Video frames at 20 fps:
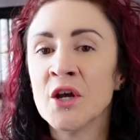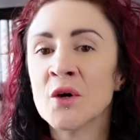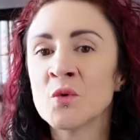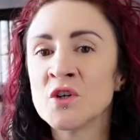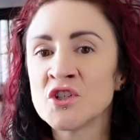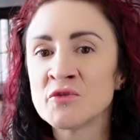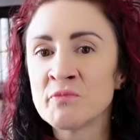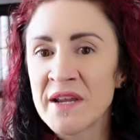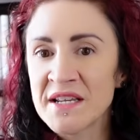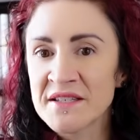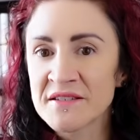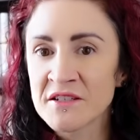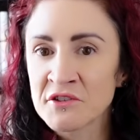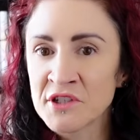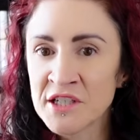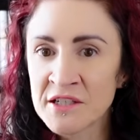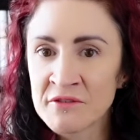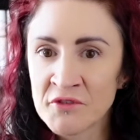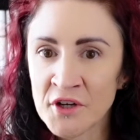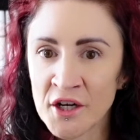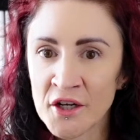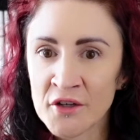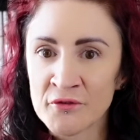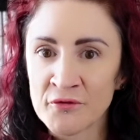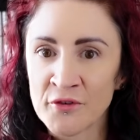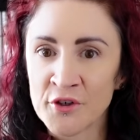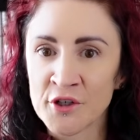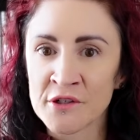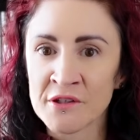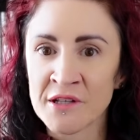which basically involve
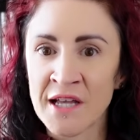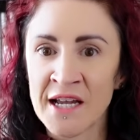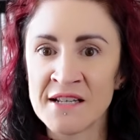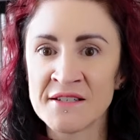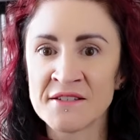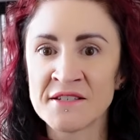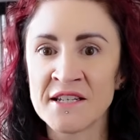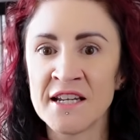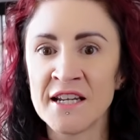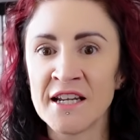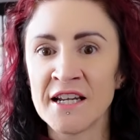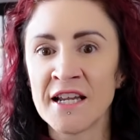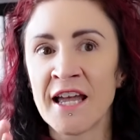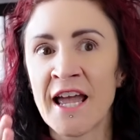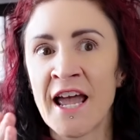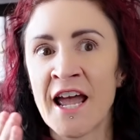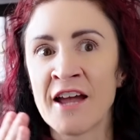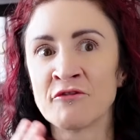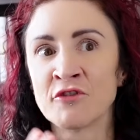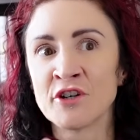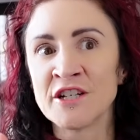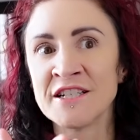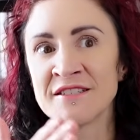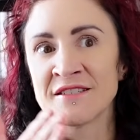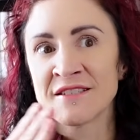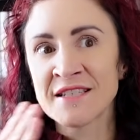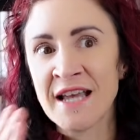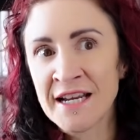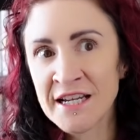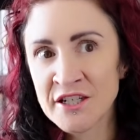fertilizing every
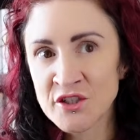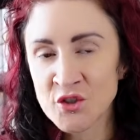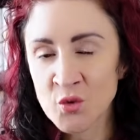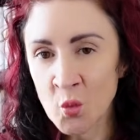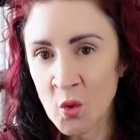second